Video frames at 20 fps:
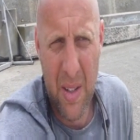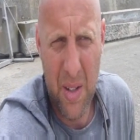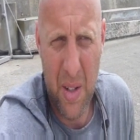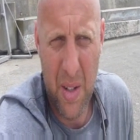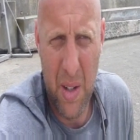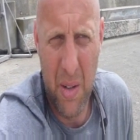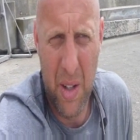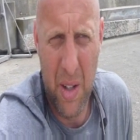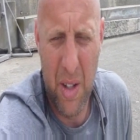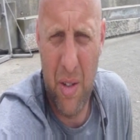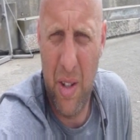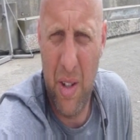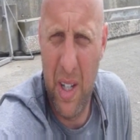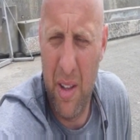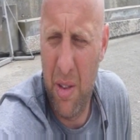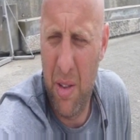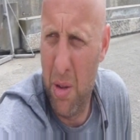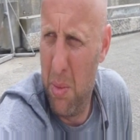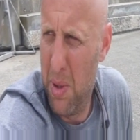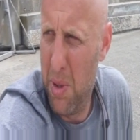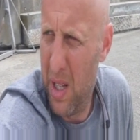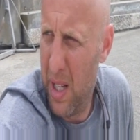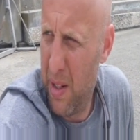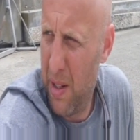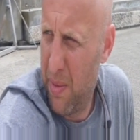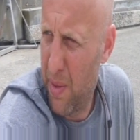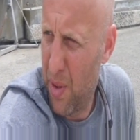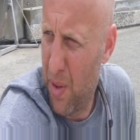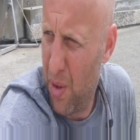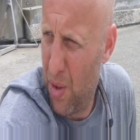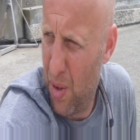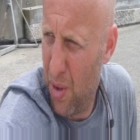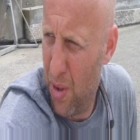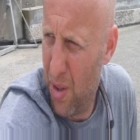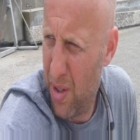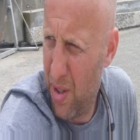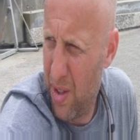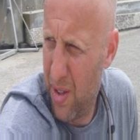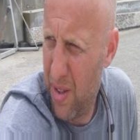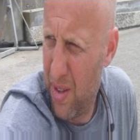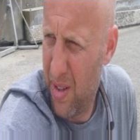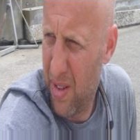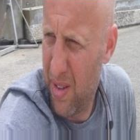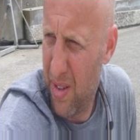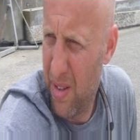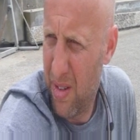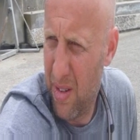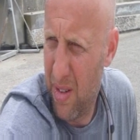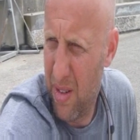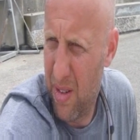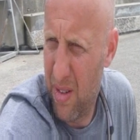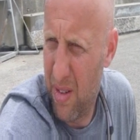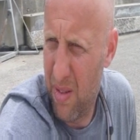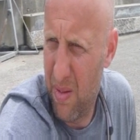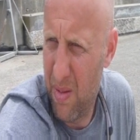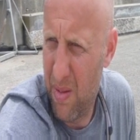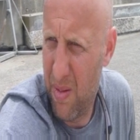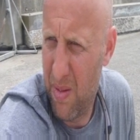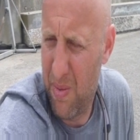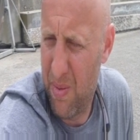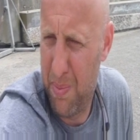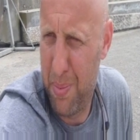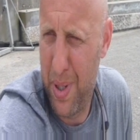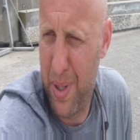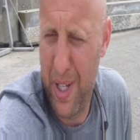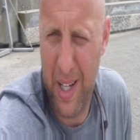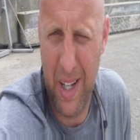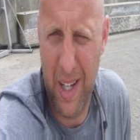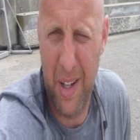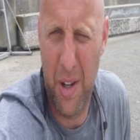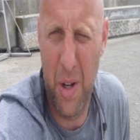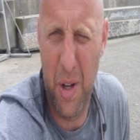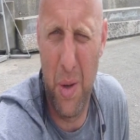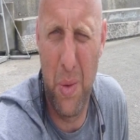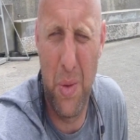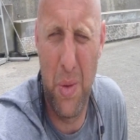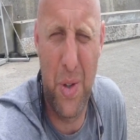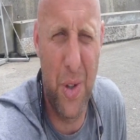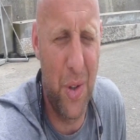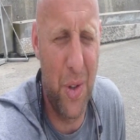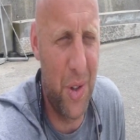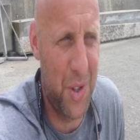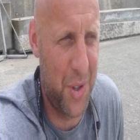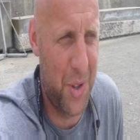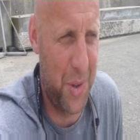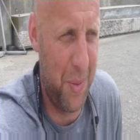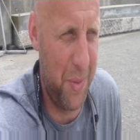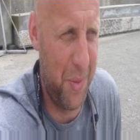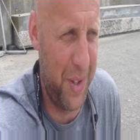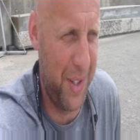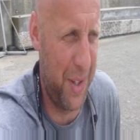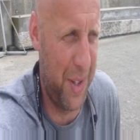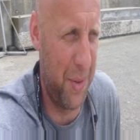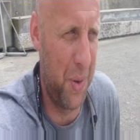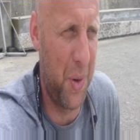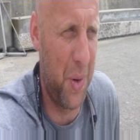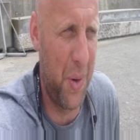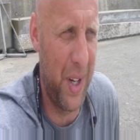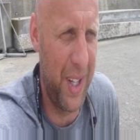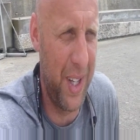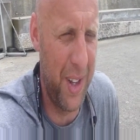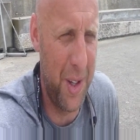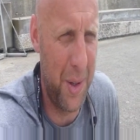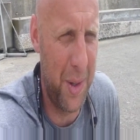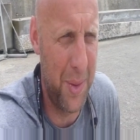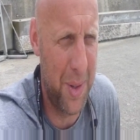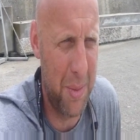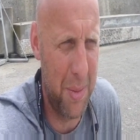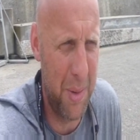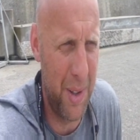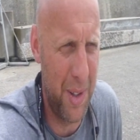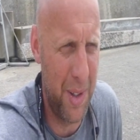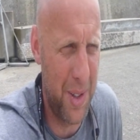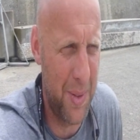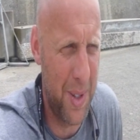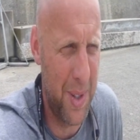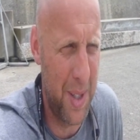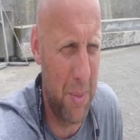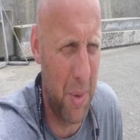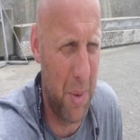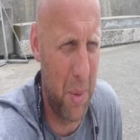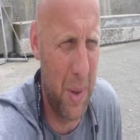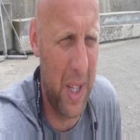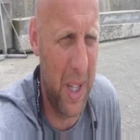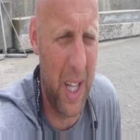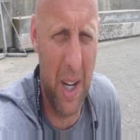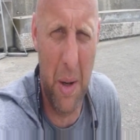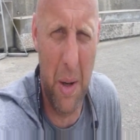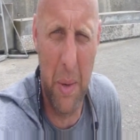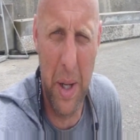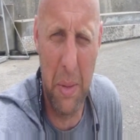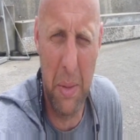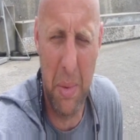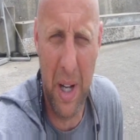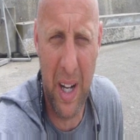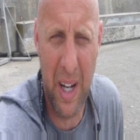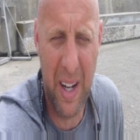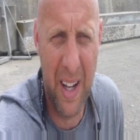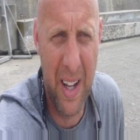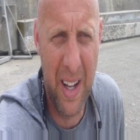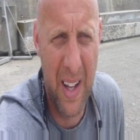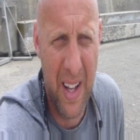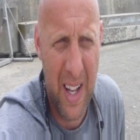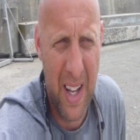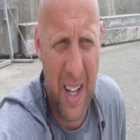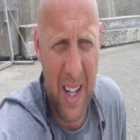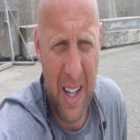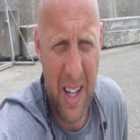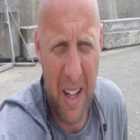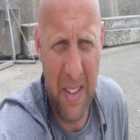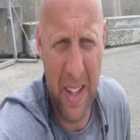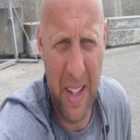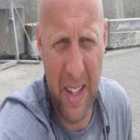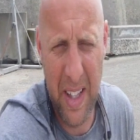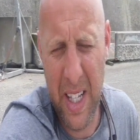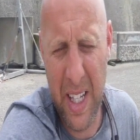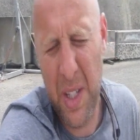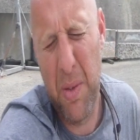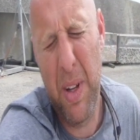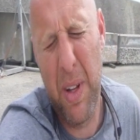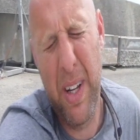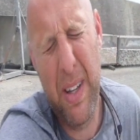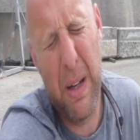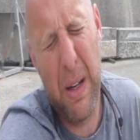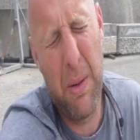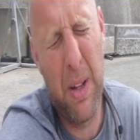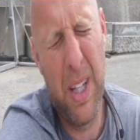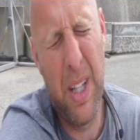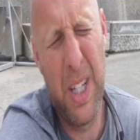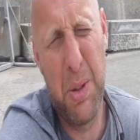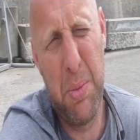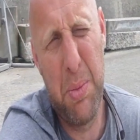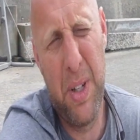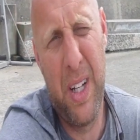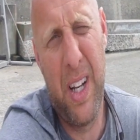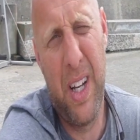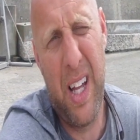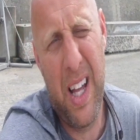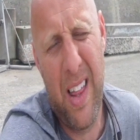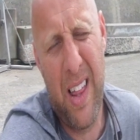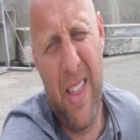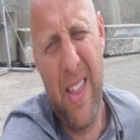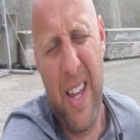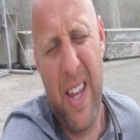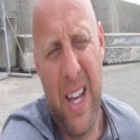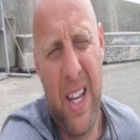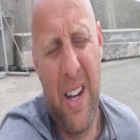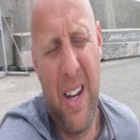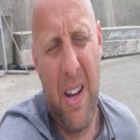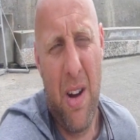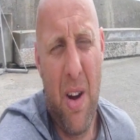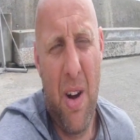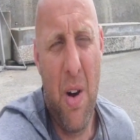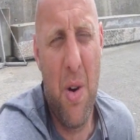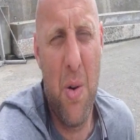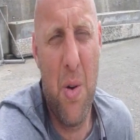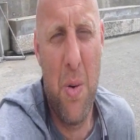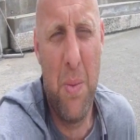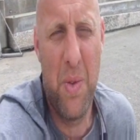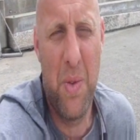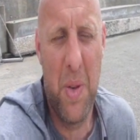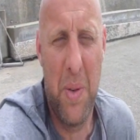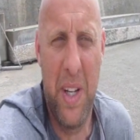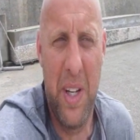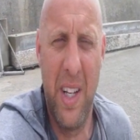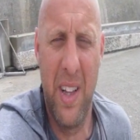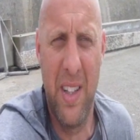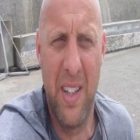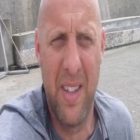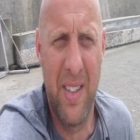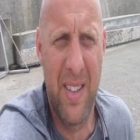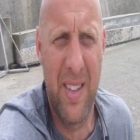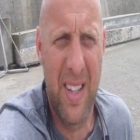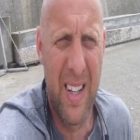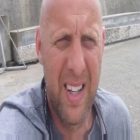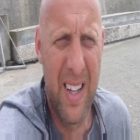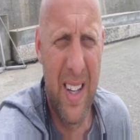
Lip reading: So I'm going to try and thumb a lift or pick a coach or something. I don't quite know, to be honest with you, but we'll get our way back. And then the next flight out of Lisbon, and then home to England.